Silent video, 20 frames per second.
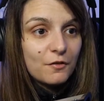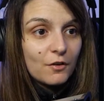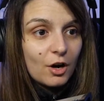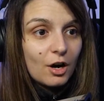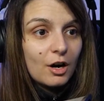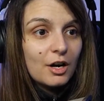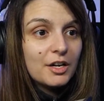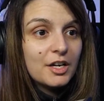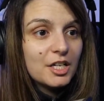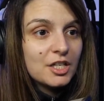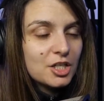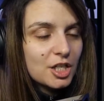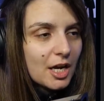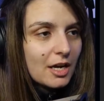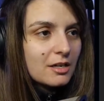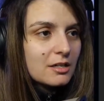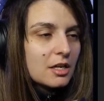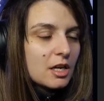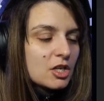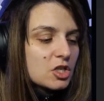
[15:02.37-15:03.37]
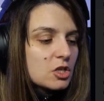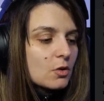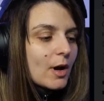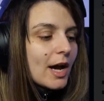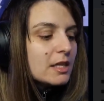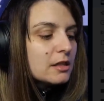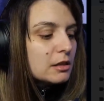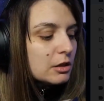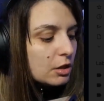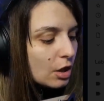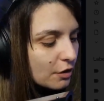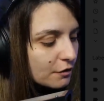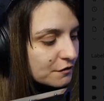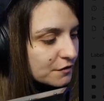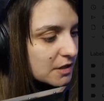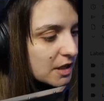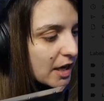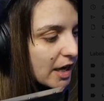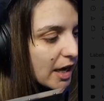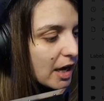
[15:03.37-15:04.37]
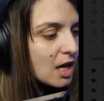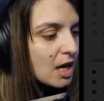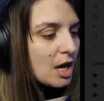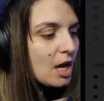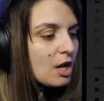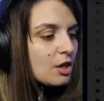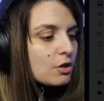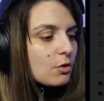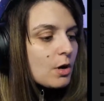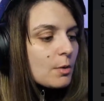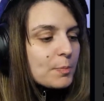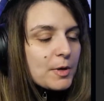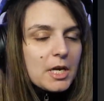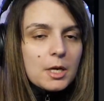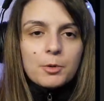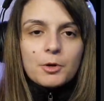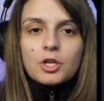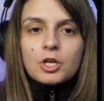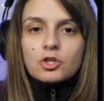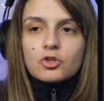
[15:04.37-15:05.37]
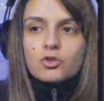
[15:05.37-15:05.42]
for an agenda. So I loved it. There were people that